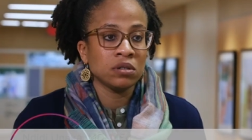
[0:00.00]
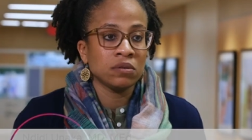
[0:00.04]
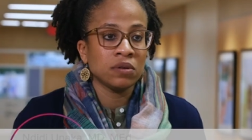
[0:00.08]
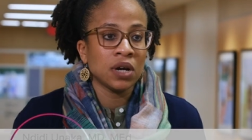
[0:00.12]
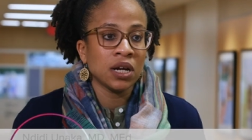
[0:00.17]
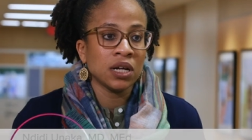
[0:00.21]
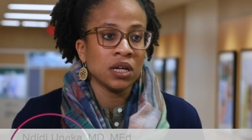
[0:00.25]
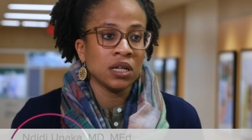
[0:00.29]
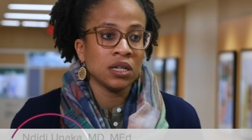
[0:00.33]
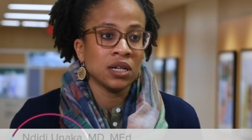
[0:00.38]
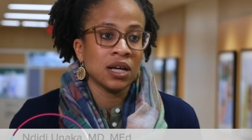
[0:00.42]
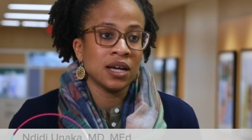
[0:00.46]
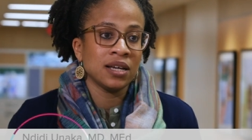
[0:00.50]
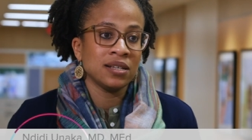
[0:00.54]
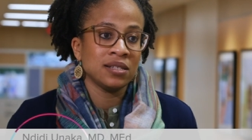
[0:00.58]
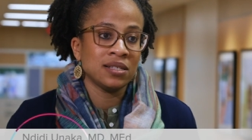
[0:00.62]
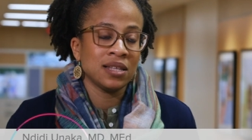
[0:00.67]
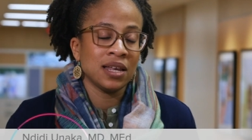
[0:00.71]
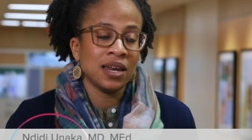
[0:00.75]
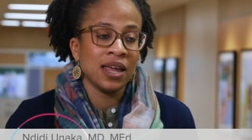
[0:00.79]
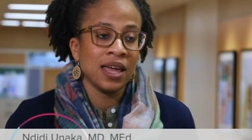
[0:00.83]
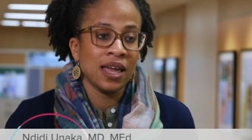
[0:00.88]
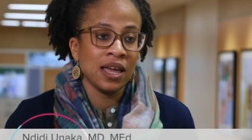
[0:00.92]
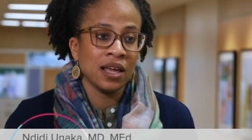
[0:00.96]
to recognize
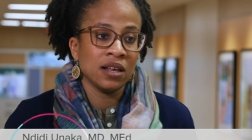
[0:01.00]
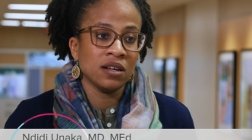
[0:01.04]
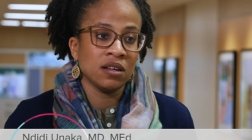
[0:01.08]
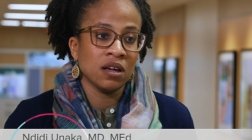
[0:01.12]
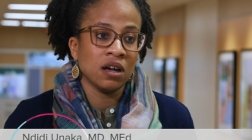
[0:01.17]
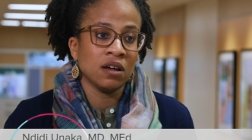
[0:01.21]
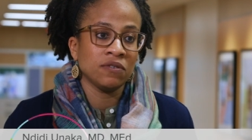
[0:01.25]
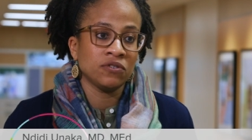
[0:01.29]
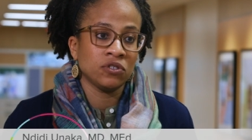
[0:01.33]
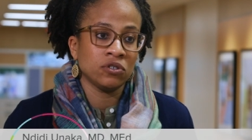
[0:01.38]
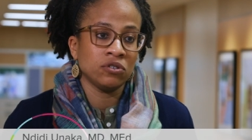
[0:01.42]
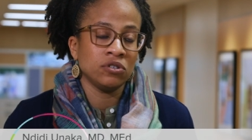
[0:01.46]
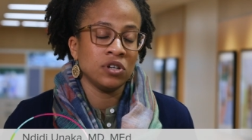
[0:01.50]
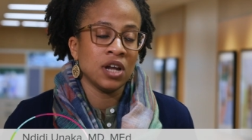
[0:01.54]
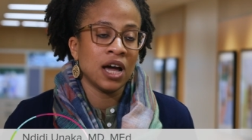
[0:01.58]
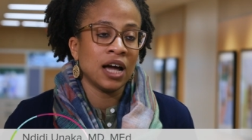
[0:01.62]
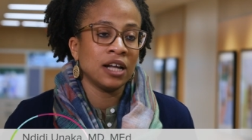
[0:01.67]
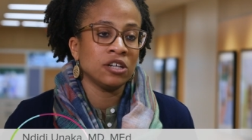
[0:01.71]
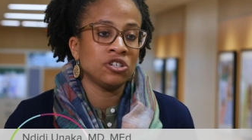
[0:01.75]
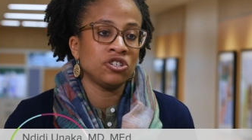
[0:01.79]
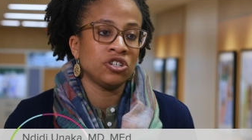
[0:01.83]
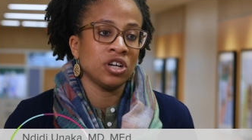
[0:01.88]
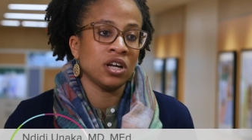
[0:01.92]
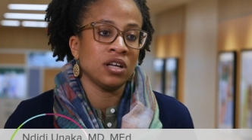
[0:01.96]
that handoffs are
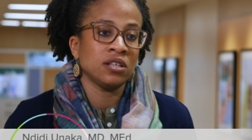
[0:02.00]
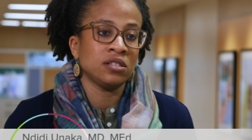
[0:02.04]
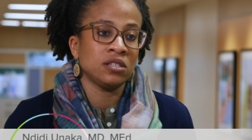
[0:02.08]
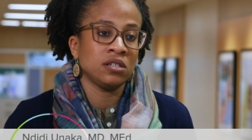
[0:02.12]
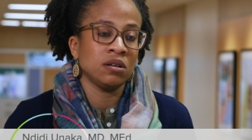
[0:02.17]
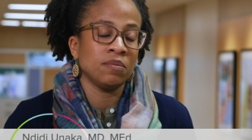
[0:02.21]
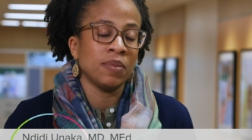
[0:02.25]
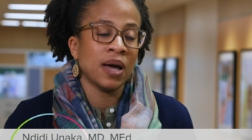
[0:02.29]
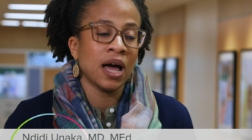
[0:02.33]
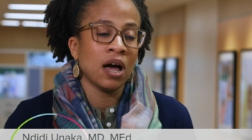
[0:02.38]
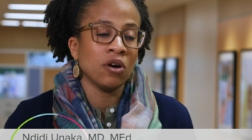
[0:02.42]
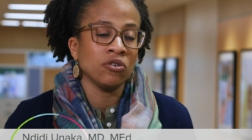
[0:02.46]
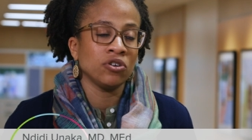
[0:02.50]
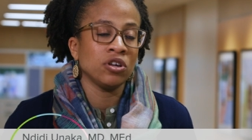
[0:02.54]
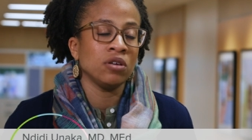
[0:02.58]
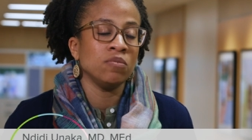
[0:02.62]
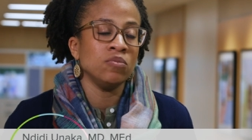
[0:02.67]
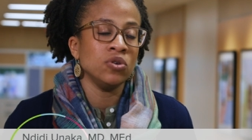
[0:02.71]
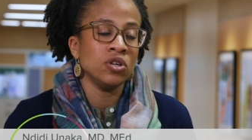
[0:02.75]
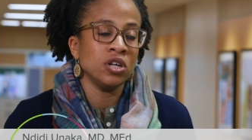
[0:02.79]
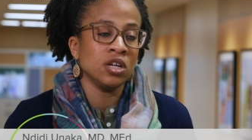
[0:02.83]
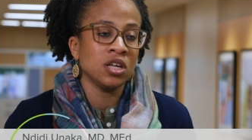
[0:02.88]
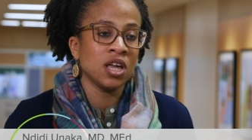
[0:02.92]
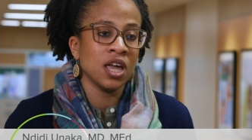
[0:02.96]
not just about
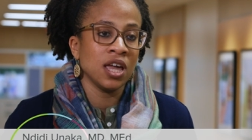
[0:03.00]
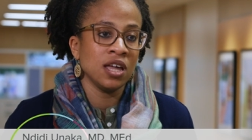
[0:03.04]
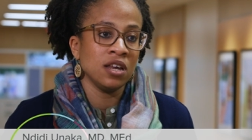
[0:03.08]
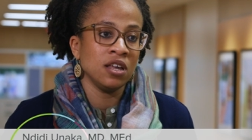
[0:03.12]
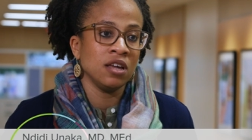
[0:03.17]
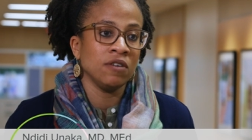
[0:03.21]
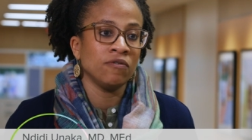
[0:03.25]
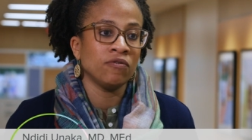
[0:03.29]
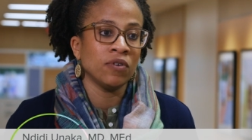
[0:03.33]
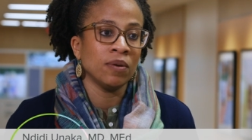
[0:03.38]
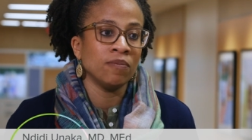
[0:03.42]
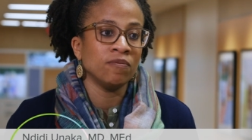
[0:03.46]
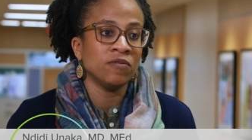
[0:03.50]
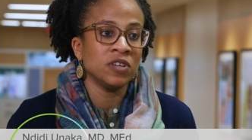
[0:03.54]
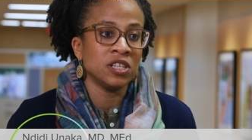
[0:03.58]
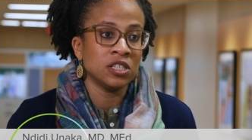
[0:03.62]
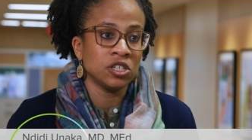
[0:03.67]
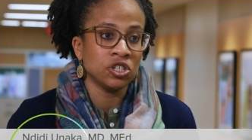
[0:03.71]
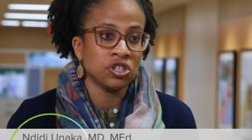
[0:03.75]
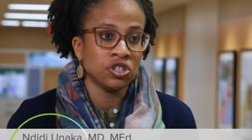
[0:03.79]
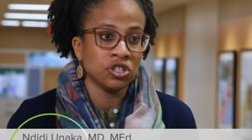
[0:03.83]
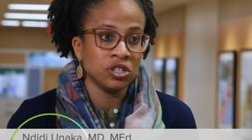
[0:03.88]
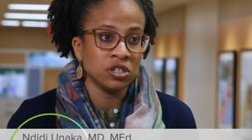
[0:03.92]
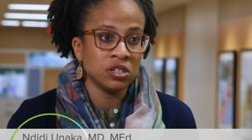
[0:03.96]
communicating from
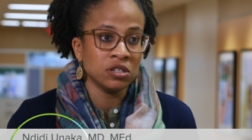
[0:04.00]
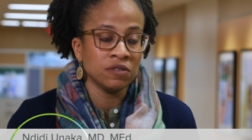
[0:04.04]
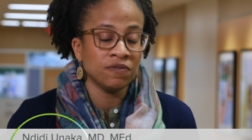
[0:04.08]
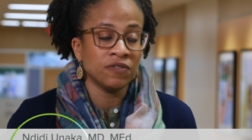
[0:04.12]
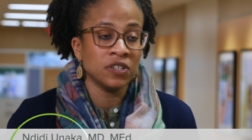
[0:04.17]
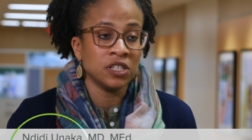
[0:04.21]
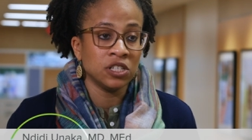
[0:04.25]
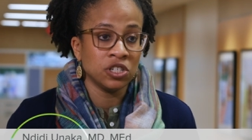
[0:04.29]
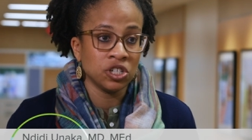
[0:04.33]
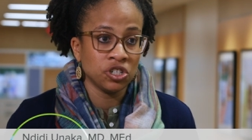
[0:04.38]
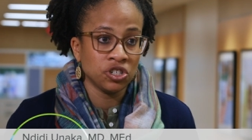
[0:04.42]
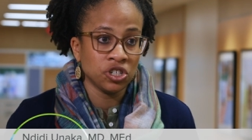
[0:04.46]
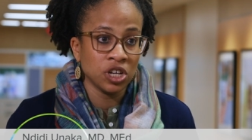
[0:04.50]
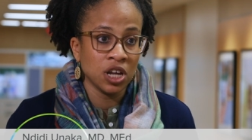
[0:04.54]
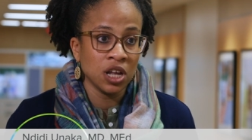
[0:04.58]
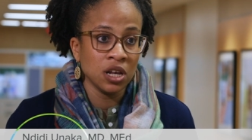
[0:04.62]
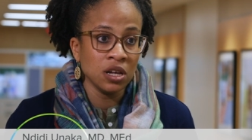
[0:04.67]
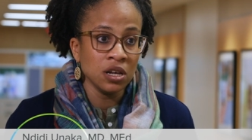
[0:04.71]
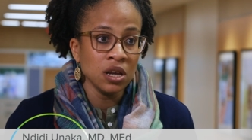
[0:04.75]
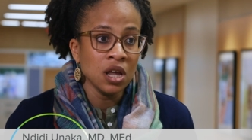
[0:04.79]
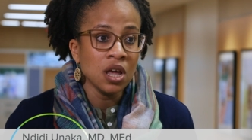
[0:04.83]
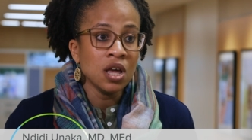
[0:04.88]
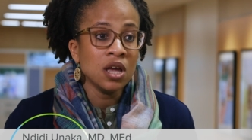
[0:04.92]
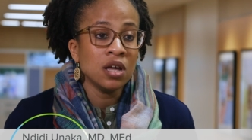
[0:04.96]
physician to
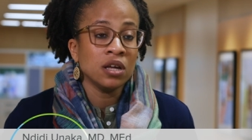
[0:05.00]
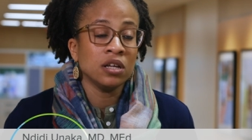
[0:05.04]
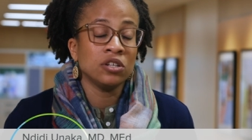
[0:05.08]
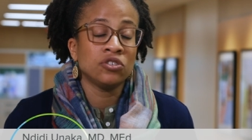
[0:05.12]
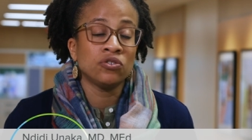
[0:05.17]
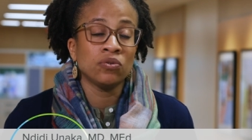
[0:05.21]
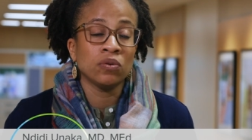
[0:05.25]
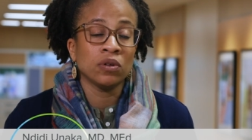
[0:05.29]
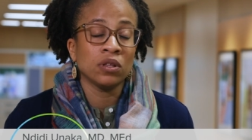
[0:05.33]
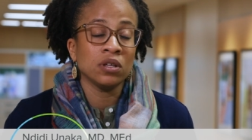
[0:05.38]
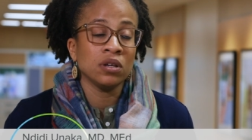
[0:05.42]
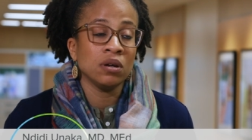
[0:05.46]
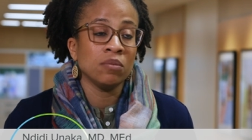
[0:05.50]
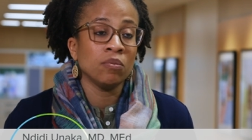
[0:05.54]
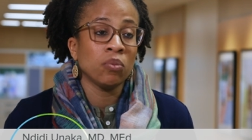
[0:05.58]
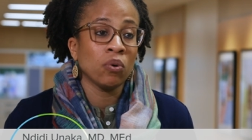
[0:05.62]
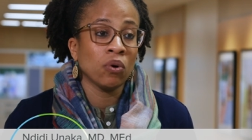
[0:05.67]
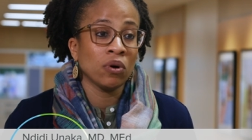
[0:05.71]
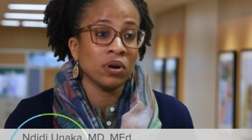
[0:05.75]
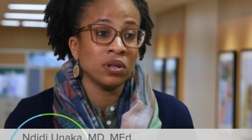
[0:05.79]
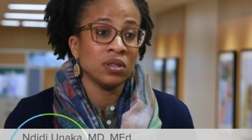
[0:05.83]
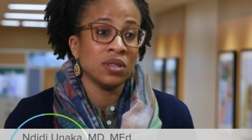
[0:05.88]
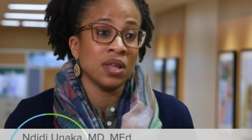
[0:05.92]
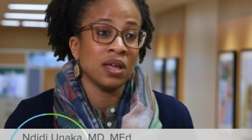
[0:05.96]
physician. It's really
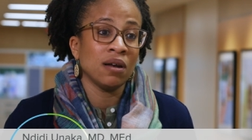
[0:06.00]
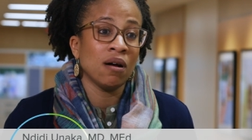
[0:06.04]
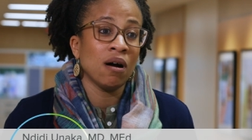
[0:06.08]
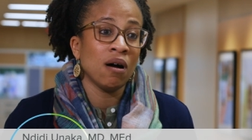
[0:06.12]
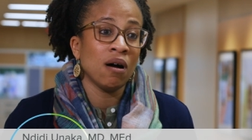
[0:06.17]
important that